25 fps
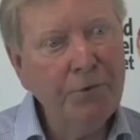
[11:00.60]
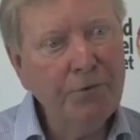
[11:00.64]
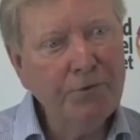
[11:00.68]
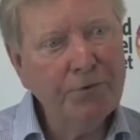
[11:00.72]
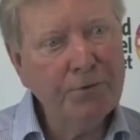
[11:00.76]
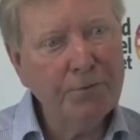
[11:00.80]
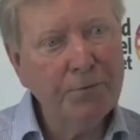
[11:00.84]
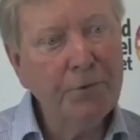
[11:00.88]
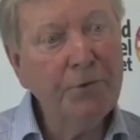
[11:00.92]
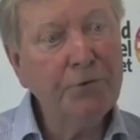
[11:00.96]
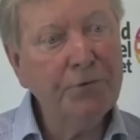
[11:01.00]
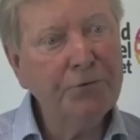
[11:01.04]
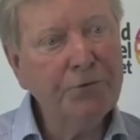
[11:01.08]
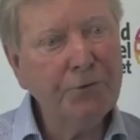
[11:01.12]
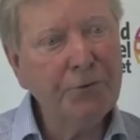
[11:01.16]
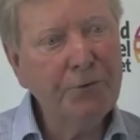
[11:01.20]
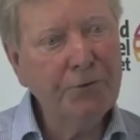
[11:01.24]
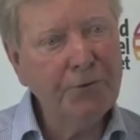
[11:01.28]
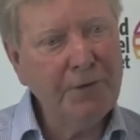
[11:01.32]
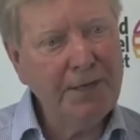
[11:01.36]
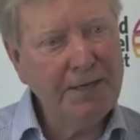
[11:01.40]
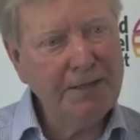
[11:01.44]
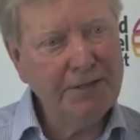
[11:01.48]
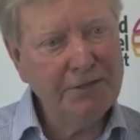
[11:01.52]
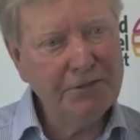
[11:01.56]
move
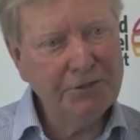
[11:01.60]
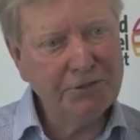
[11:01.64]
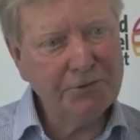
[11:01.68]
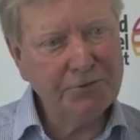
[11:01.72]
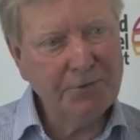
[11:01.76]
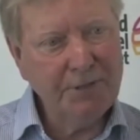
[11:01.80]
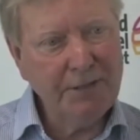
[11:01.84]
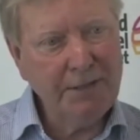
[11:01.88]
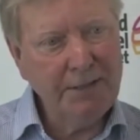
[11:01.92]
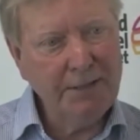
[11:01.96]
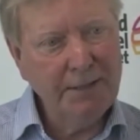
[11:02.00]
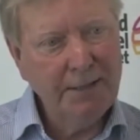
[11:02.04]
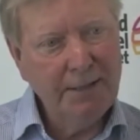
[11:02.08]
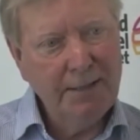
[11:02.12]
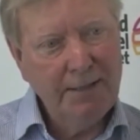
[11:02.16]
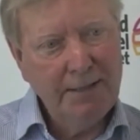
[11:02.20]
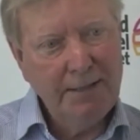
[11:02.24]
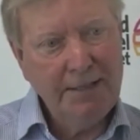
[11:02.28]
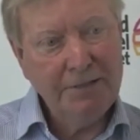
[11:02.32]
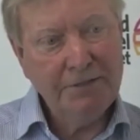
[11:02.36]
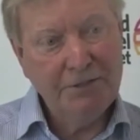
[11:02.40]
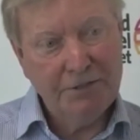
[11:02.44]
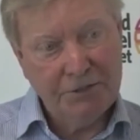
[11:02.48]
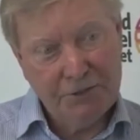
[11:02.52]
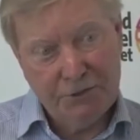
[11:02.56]
through the industry
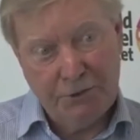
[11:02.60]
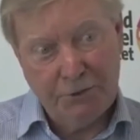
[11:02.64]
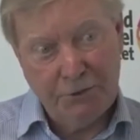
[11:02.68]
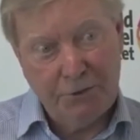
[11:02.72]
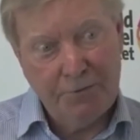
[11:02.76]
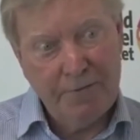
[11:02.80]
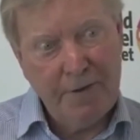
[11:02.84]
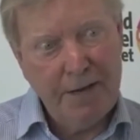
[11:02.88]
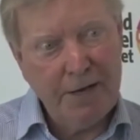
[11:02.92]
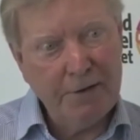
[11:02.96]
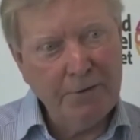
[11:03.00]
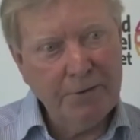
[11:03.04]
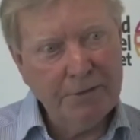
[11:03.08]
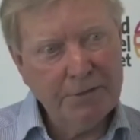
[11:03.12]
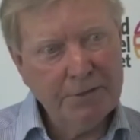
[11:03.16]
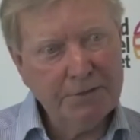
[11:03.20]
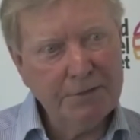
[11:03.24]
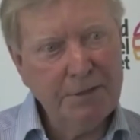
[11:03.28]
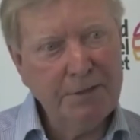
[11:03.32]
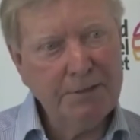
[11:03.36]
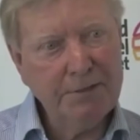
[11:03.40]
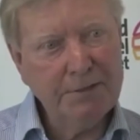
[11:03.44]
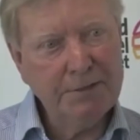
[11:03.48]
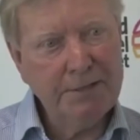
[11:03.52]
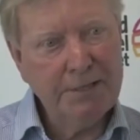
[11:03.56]
into the sort of areas
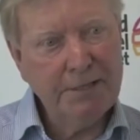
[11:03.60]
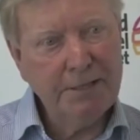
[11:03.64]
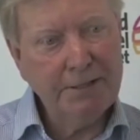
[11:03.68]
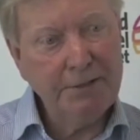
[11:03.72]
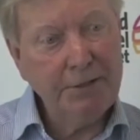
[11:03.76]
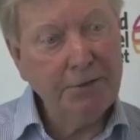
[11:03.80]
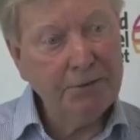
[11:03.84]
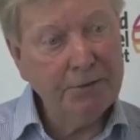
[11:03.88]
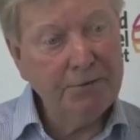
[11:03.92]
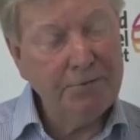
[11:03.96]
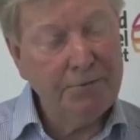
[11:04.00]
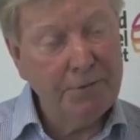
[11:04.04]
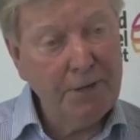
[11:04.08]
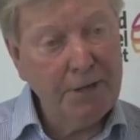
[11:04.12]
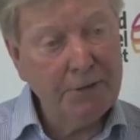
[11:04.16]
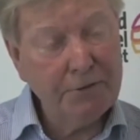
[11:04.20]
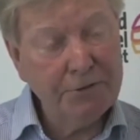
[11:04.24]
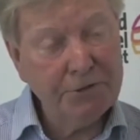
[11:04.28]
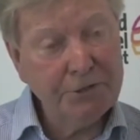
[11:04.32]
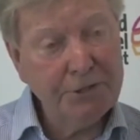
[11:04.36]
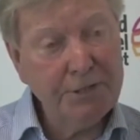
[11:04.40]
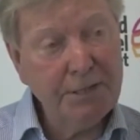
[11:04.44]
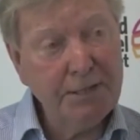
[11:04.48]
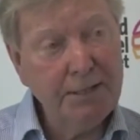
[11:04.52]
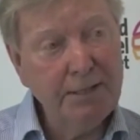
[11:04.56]
that you can
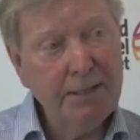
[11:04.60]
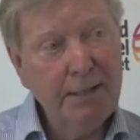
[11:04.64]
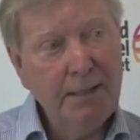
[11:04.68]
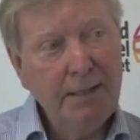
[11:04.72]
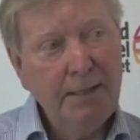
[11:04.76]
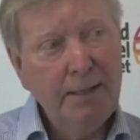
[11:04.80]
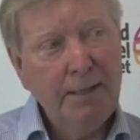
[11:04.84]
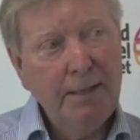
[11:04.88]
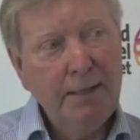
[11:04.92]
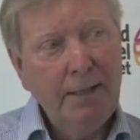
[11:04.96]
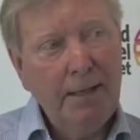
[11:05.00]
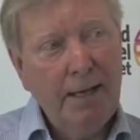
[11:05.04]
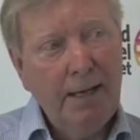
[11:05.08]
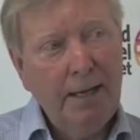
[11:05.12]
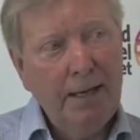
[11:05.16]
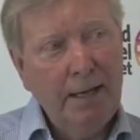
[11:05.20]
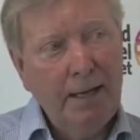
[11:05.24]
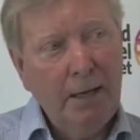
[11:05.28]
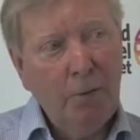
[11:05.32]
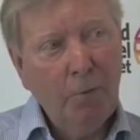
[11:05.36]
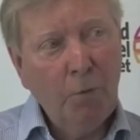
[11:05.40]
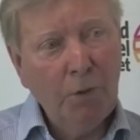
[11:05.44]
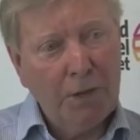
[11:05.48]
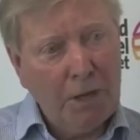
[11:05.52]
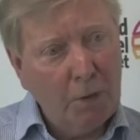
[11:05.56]
flourish in.
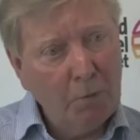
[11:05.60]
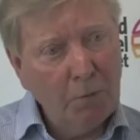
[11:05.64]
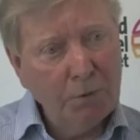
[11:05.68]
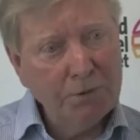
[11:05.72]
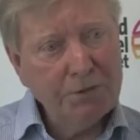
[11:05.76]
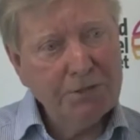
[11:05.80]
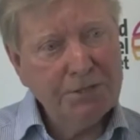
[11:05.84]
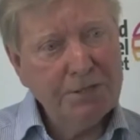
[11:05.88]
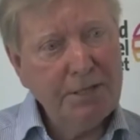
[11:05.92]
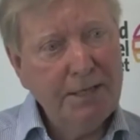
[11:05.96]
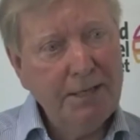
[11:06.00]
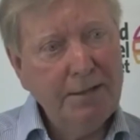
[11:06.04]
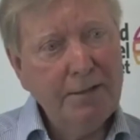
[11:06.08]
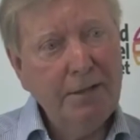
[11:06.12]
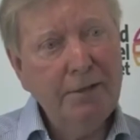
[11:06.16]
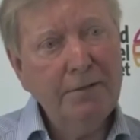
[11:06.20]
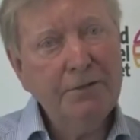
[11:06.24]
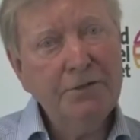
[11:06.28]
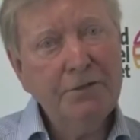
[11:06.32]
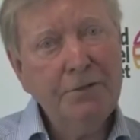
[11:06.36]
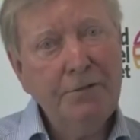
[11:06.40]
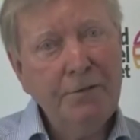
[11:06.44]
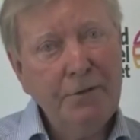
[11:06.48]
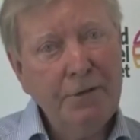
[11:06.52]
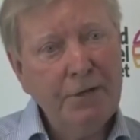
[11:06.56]
What I would say, though,
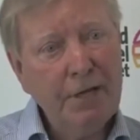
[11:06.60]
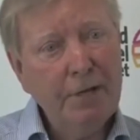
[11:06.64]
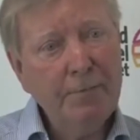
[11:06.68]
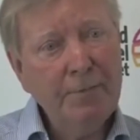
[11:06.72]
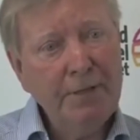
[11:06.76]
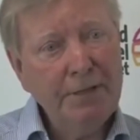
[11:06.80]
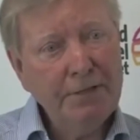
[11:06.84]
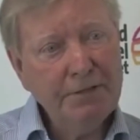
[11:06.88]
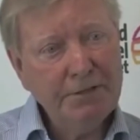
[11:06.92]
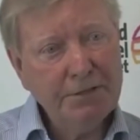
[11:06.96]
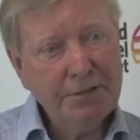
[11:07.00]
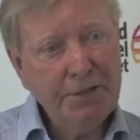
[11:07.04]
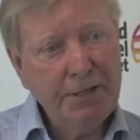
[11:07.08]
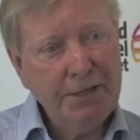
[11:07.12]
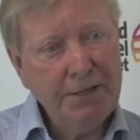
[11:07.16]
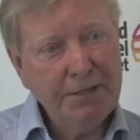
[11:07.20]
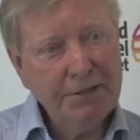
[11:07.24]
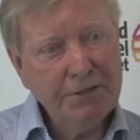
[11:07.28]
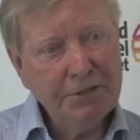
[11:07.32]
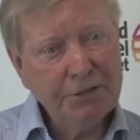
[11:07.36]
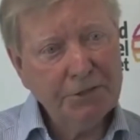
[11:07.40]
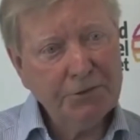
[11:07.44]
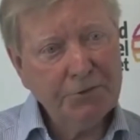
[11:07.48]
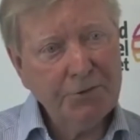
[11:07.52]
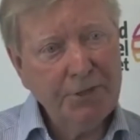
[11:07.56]
is if you're coming into the
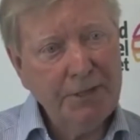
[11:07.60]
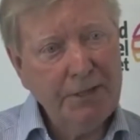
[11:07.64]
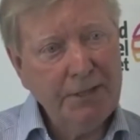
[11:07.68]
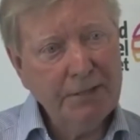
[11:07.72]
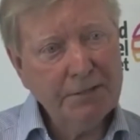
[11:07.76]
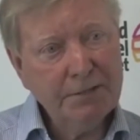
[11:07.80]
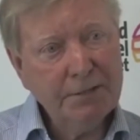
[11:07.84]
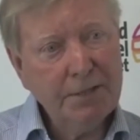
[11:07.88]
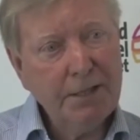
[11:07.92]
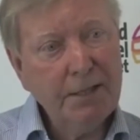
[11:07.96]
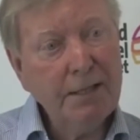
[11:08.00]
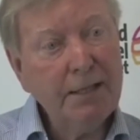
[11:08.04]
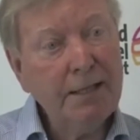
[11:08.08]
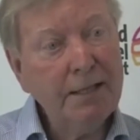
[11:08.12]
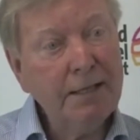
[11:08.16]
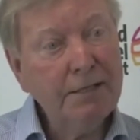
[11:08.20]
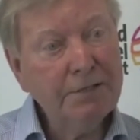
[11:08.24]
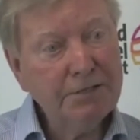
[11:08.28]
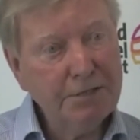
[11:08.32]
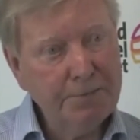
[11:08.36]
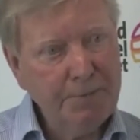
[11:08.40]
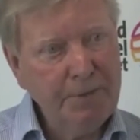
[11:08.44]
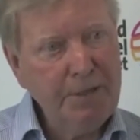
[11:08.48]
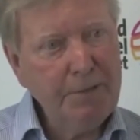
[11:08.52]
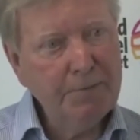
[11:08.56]
industry, is that it
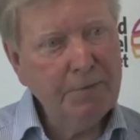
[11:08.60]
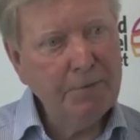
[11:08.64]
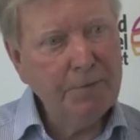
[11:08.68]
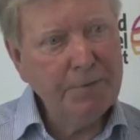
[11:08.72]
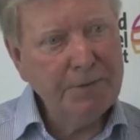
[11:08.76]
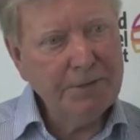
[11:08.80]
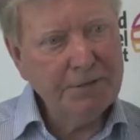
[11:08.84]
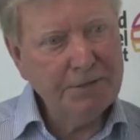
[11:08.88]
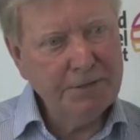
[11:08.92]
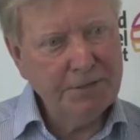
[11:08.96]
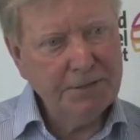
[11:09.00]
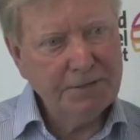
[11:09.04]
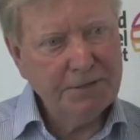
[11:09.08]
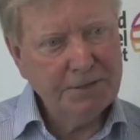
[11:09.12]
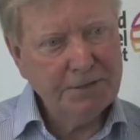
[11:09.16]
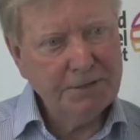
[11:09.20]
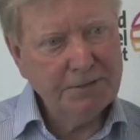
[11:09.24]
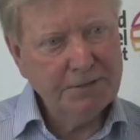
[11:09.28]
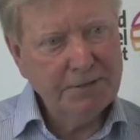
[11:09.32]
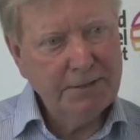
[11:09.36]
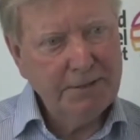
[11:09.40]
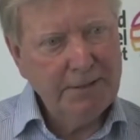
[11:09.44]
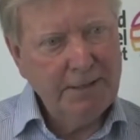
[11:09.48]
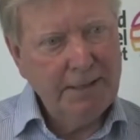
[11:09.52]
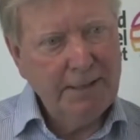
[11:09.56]
is a people
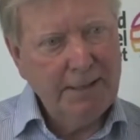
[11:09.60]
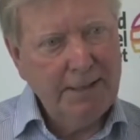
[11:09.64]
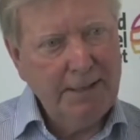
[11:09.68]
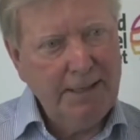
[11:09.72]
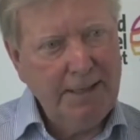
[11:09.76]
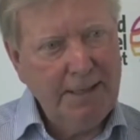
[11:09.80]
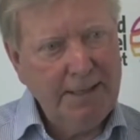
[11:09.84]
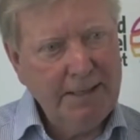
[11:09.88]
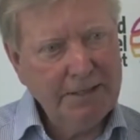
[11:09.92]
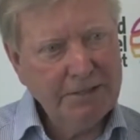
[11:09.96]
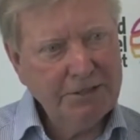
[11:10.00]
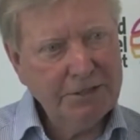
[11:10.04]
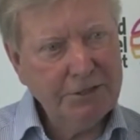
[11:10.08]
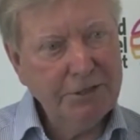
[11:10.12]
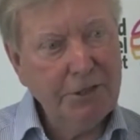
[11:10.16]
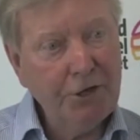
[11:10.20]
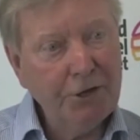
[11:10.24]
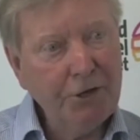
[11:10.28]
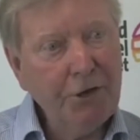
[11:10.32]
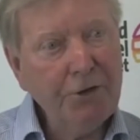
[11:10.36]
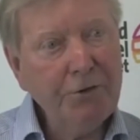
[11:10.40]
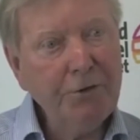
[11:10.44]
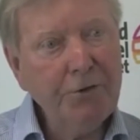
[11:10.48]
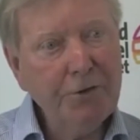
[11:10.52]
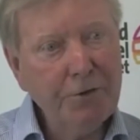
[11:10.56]
business. It's
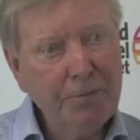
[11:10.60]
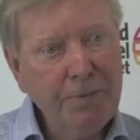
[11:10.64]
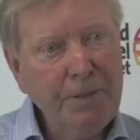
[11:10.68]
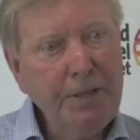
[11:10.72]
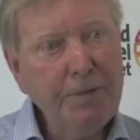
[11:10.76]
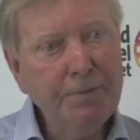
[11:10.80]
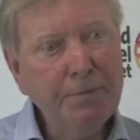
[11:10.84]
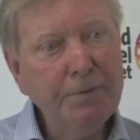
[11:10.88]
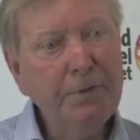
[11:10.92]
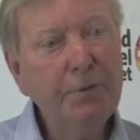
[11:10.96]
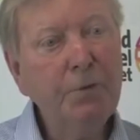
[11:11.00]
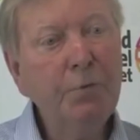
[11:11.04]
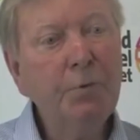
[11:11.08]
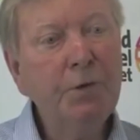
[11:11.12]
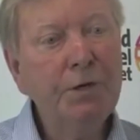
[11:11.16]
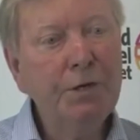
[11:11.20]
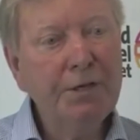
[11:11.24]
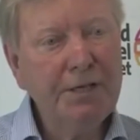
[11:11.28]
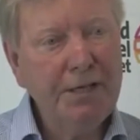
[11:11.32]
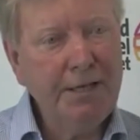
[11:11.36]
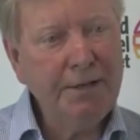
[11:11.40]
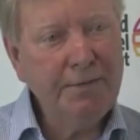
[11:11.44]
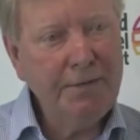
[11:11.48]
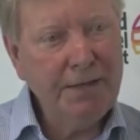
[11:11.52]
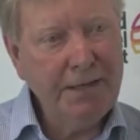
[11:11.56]
not only the people that
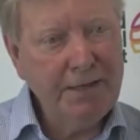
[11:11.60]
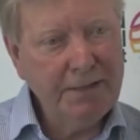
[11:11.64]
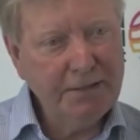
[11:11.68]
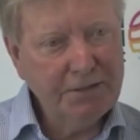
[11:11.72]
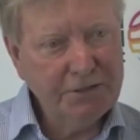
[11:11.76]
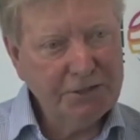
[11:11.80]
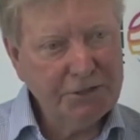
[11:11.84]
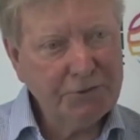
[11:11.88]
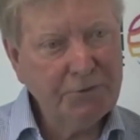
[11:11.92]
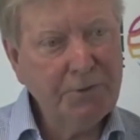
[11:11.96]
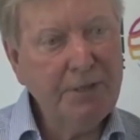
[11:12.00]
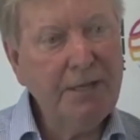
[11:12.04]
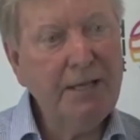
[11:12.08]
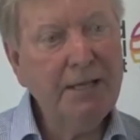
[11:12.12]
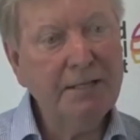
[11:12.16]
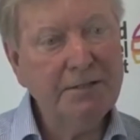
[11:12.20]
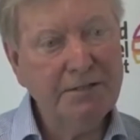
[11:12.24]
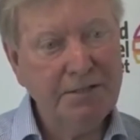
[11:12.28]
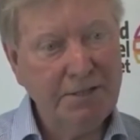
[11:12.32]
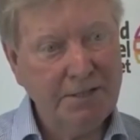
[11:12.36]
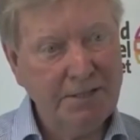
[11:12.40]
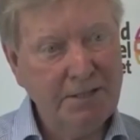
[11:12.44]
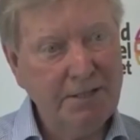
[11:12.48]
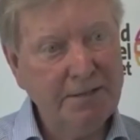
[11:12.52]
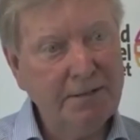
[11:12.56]
work in the industry,
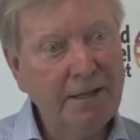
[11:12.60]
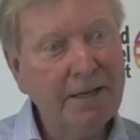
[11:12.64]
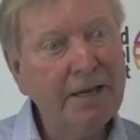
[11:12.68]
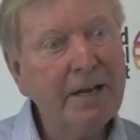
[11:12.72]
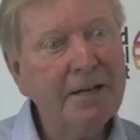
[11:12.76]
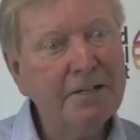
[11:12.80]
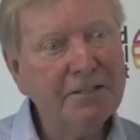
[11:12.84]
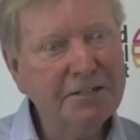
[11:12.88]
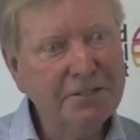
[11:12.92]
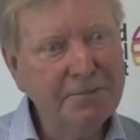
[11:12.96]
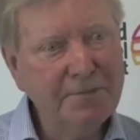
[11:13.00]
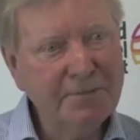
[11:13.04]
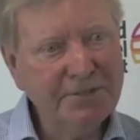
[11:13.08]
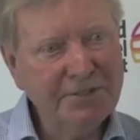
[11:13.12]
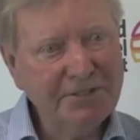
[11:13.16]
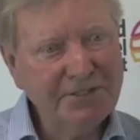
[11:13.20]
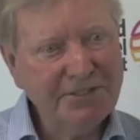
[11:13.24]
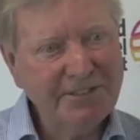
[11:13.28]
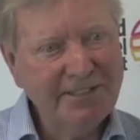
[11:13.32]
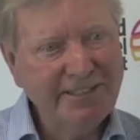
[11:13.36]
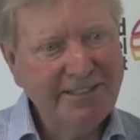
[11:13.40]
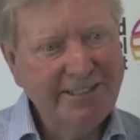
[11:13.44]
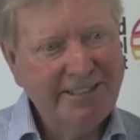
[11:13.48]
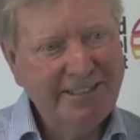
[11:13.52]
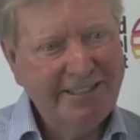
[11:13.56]
it's the
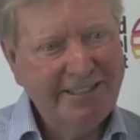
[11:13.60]
customers